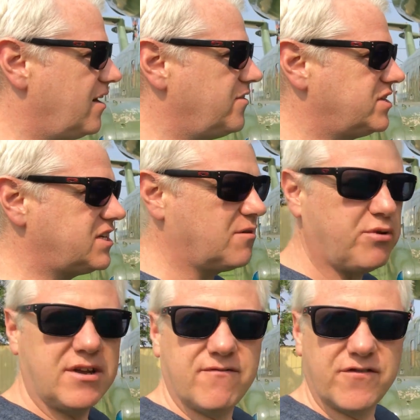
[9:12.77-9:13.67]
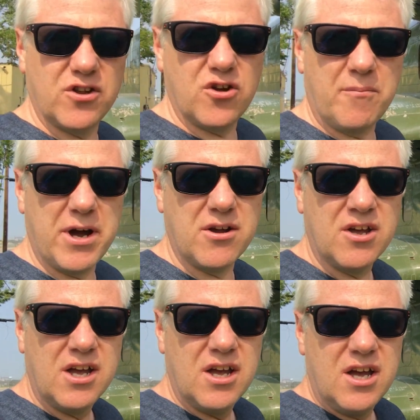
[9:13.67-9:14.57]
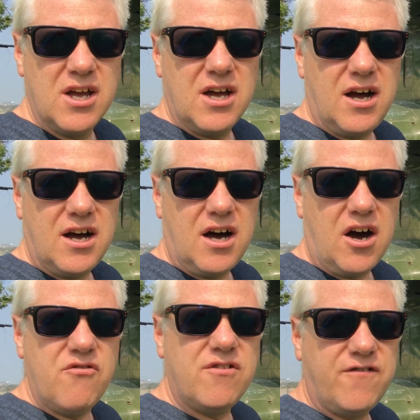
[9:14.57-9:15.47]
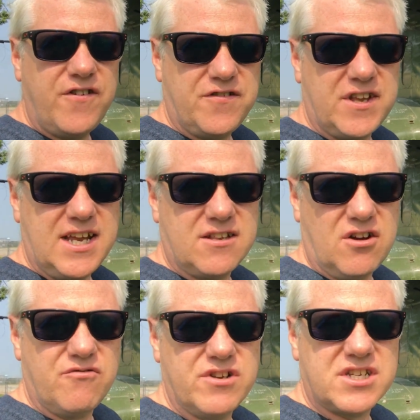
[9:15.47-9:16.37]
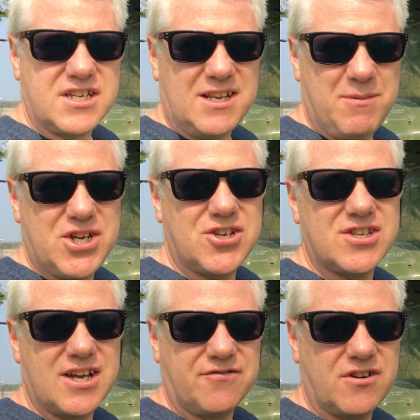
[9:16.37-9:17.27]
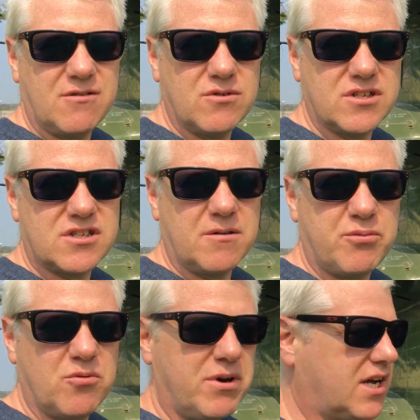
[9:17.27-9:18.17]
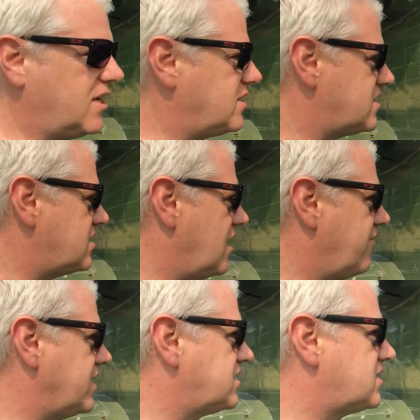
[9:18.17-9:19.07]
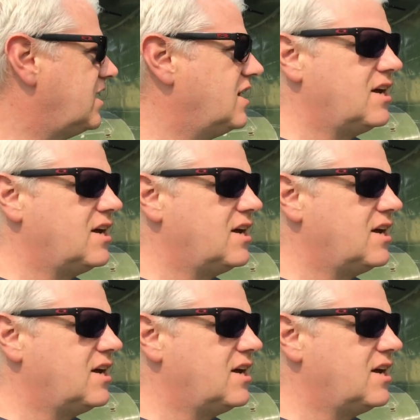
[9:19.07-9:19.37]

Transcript: This airplane flew about 150 to 160 missions after it was put back into service.